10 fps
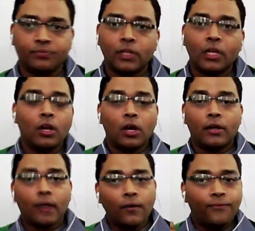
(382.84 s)
Now
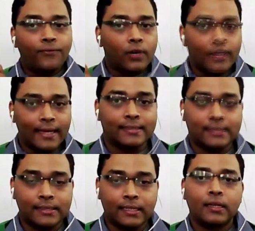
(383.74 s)
for this,
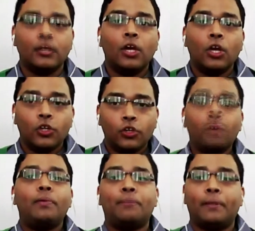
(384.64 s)
you would be
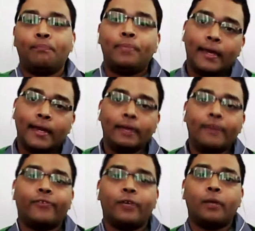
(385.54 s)
preparing for your
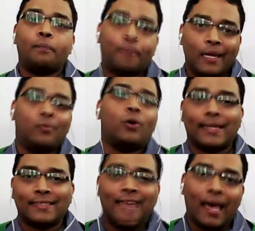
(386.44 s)
pre-board
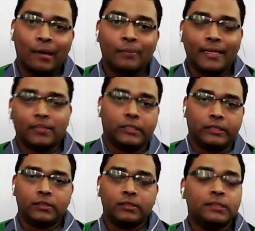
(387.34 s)
examinations.
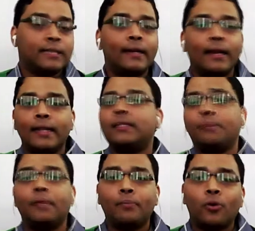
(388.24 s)
Generally, the
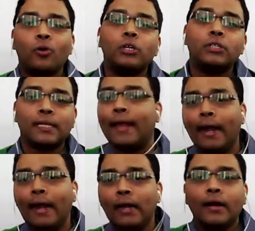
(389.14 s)
pre-boards are held
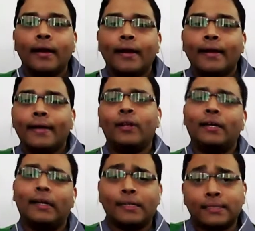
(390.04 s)
during
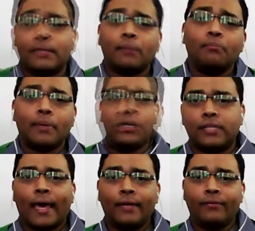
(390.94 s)
December or
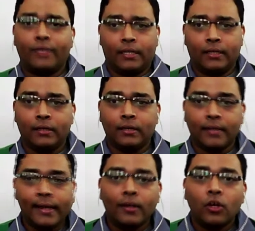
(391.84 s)
January, right?
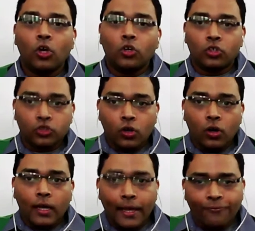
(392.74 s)
So if
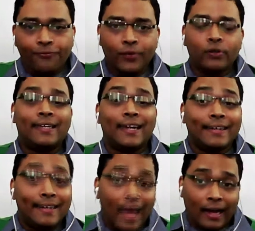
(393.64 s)
you
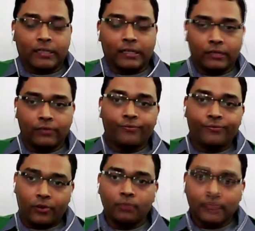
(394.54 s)
deduct from
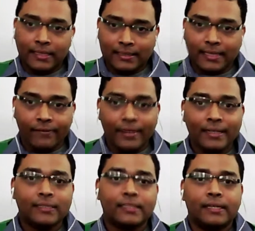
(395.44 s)
these 76,
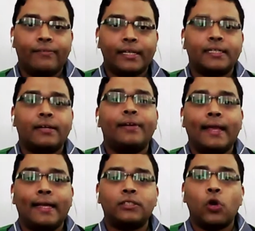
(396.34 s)
77 days,
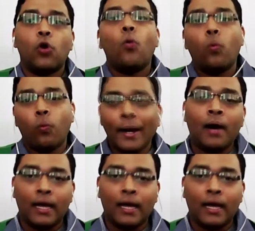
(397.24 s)
1 month,